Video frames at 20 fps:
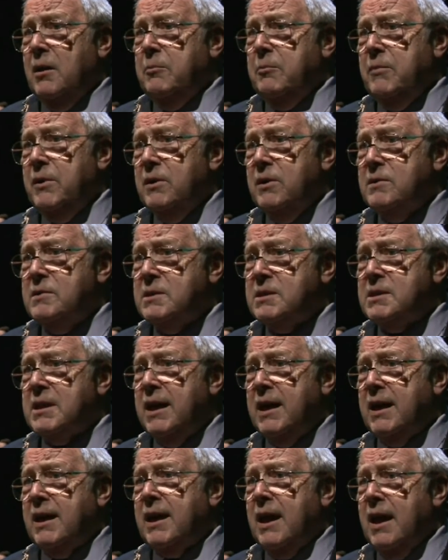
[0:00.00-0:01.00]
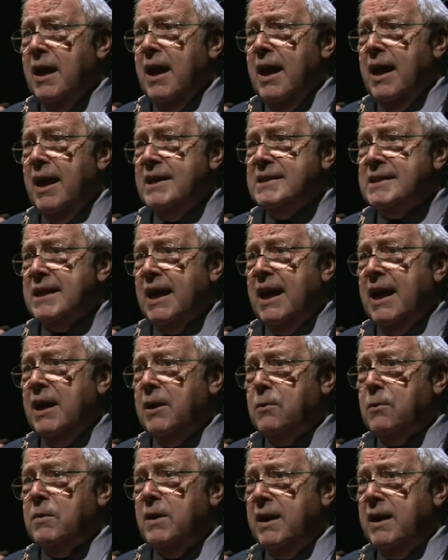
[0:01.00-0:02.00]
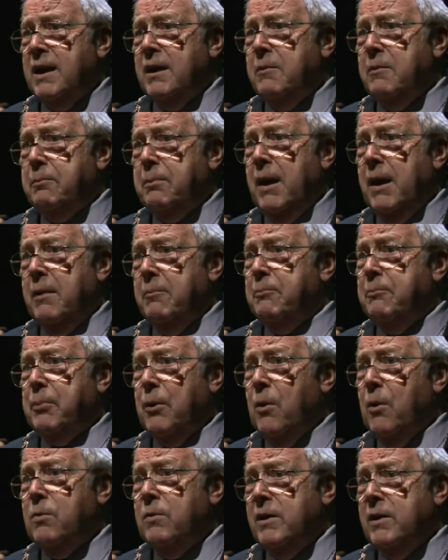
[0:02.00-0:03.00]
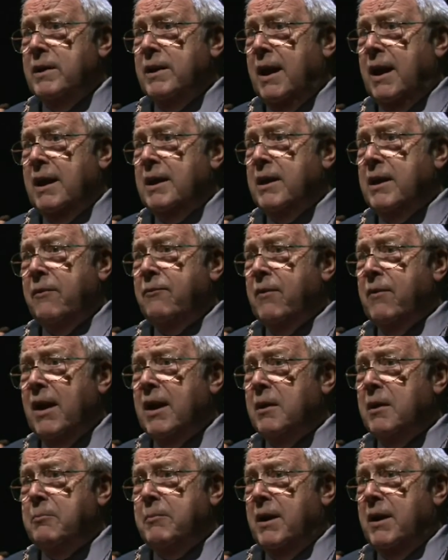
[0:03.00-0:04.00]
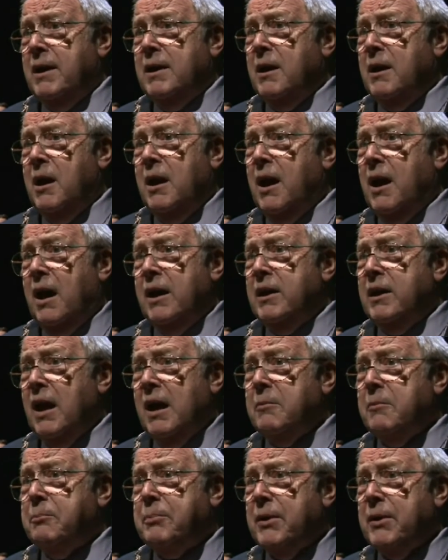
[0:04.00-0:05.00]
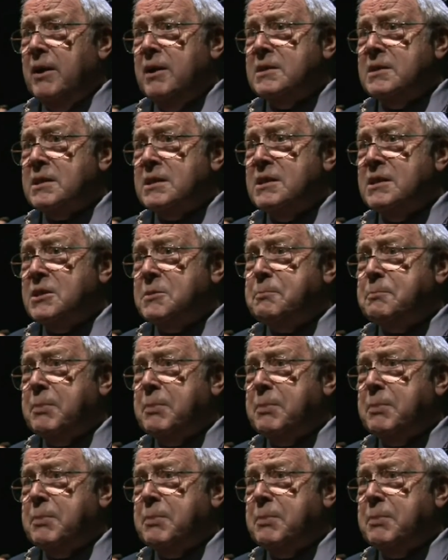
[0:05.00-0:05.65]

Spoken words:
music is equally important in developing a young person's